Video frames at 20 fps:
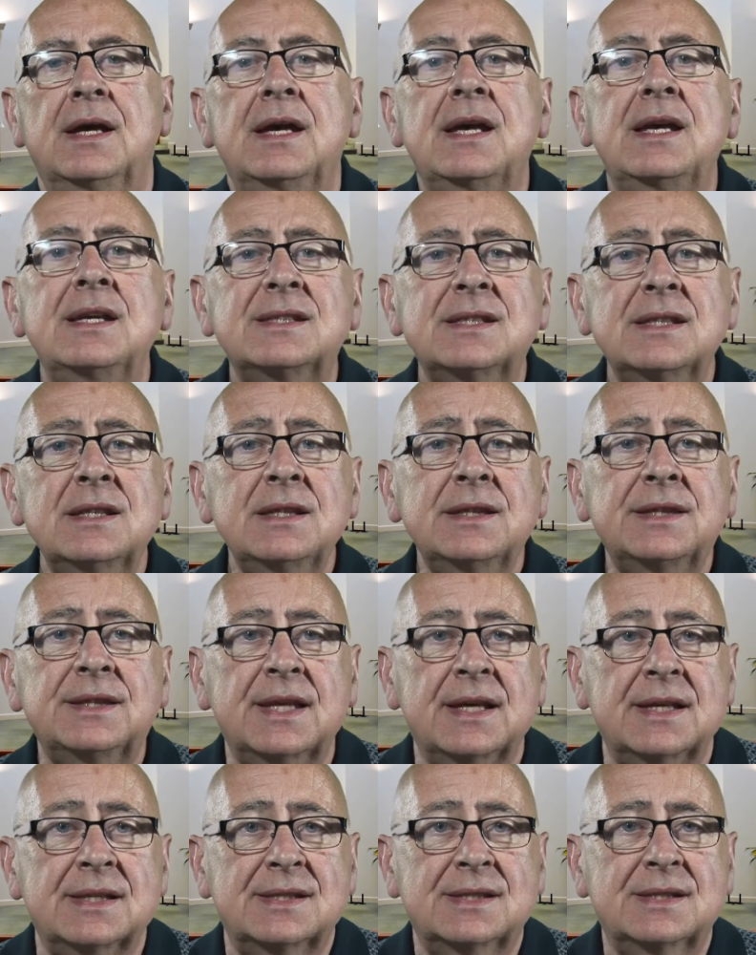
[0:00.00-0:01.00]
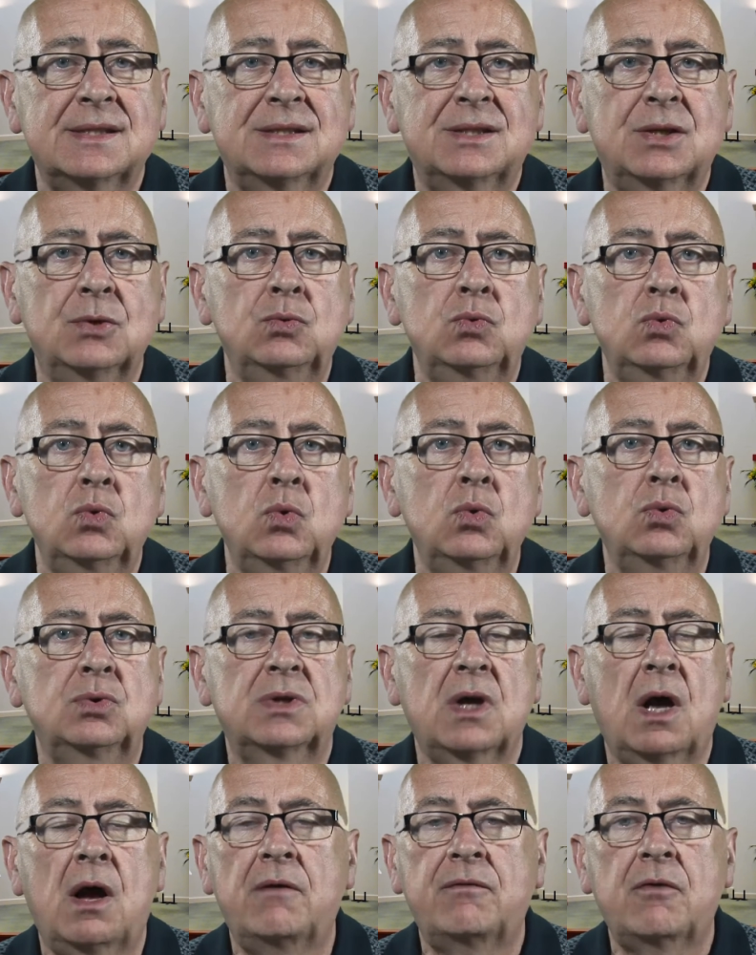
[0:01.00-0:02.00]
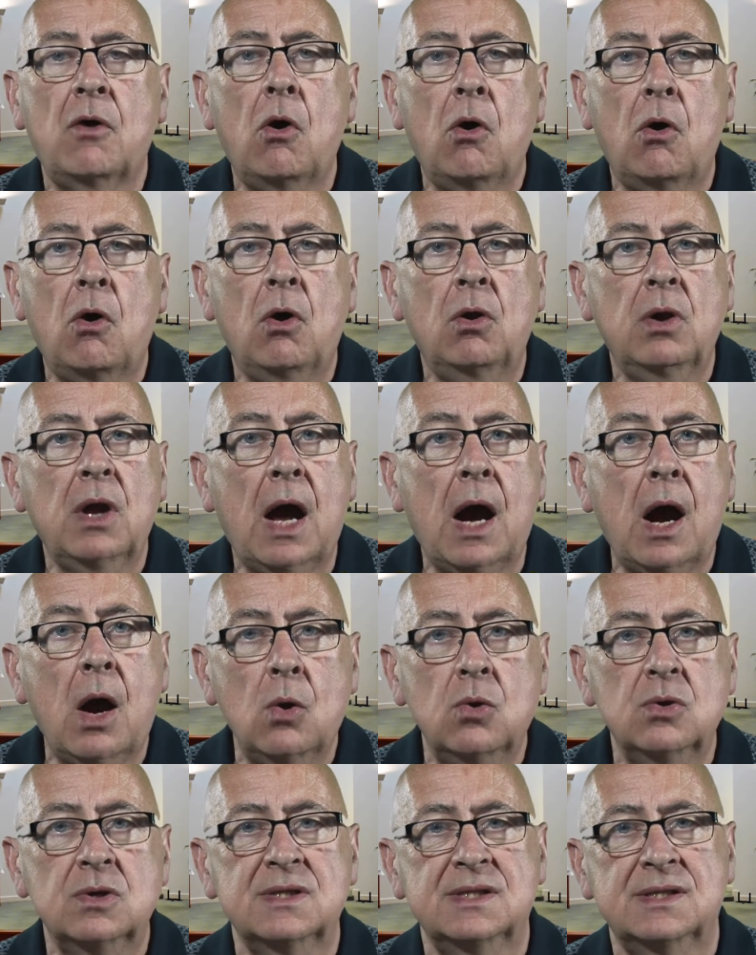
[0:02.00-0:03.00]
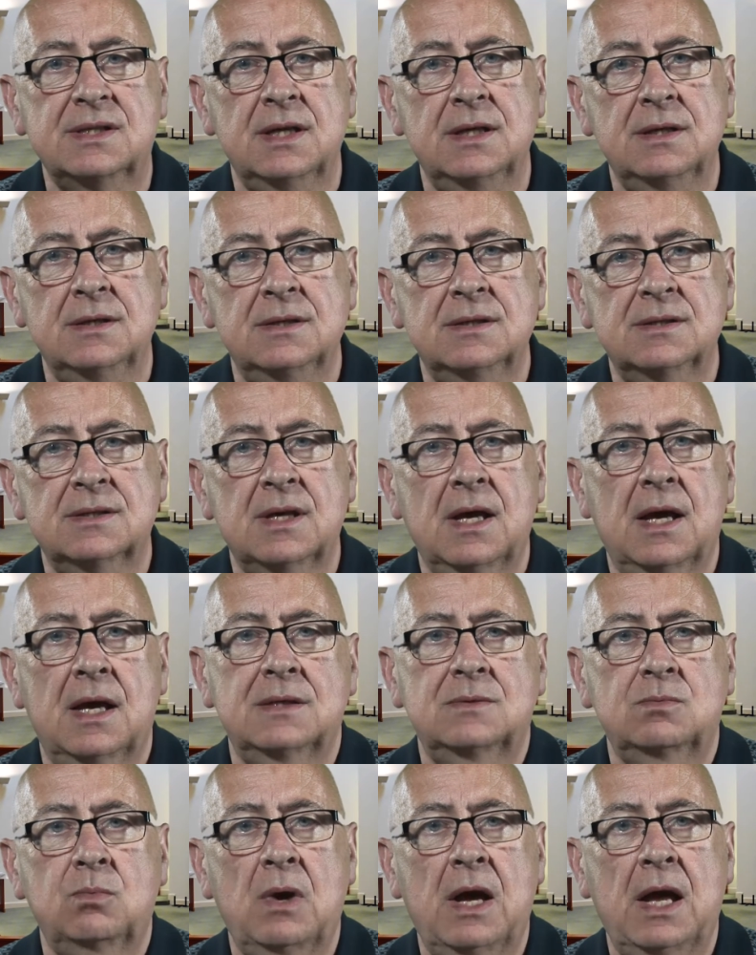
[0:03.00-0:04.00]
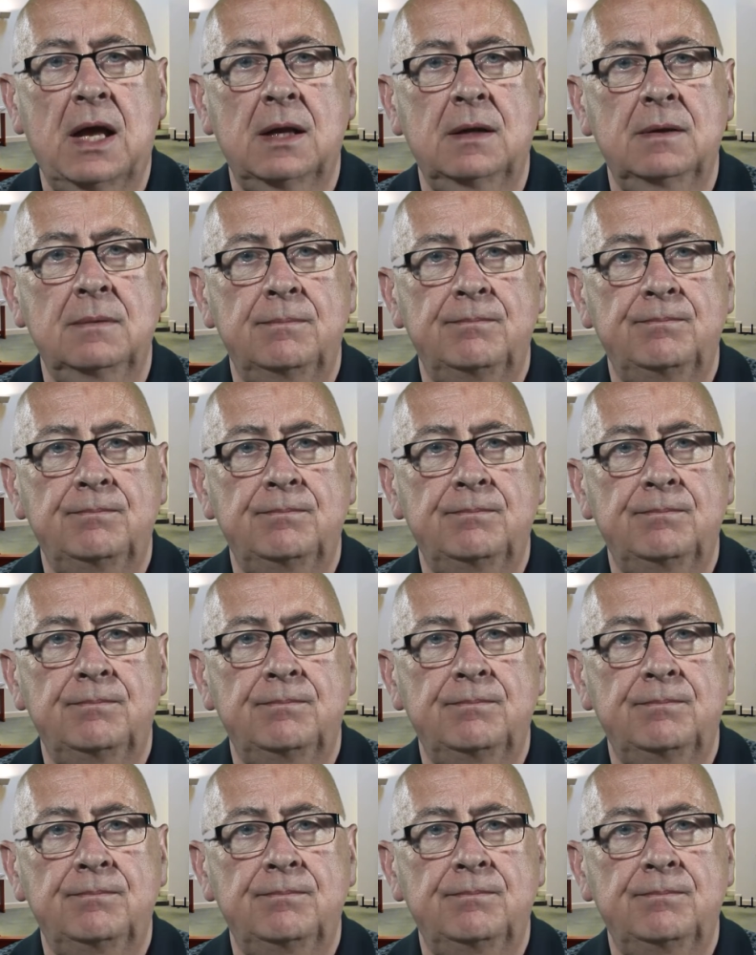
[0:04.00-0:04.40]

Isn't this the root of all our sins as well?